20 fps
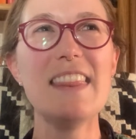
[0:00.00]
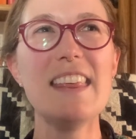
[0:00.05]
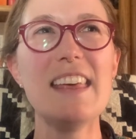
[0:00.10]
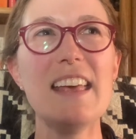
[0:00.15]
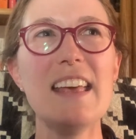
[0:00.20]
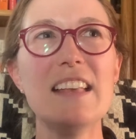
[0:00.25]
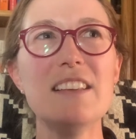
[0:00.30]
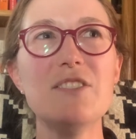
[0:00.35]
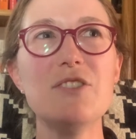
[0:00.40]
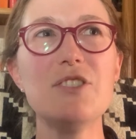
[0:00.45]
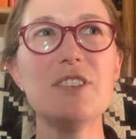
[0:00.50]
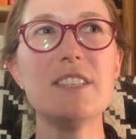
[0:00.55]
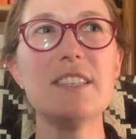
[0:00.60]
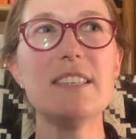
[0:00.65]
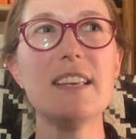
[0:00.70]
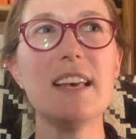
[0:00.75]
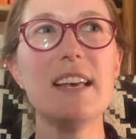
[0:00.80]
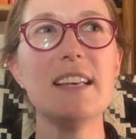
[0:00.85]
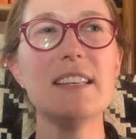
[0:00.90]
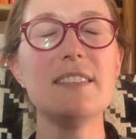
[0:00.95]
it just,
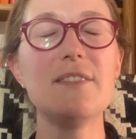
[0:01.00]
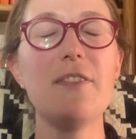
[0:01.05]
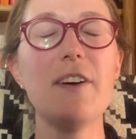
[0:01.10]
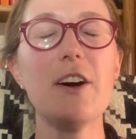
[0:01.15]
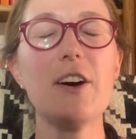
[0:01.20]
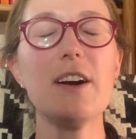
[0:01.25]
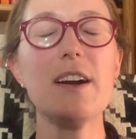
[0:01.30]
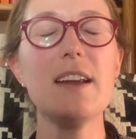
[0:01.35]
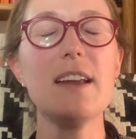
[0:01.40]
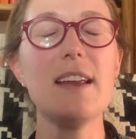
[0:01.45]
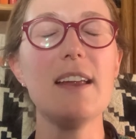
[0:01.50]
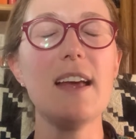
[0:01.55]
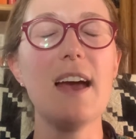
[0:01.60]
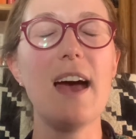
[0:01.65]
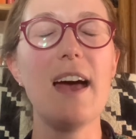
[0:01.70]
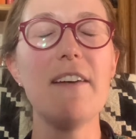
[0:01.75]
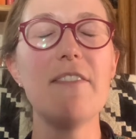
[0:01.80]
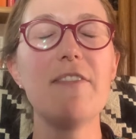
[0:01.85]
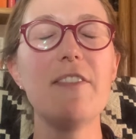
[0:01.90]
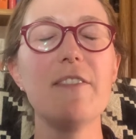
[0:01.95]
it's very,
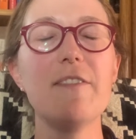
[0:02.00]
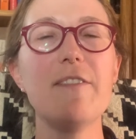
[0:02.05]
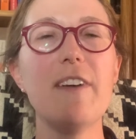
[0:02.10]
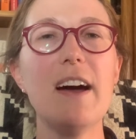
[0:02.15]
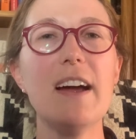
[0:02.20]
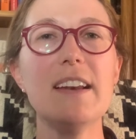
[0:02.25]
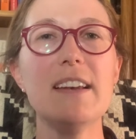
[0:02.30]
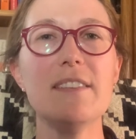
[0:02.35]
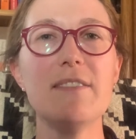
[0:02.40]
I find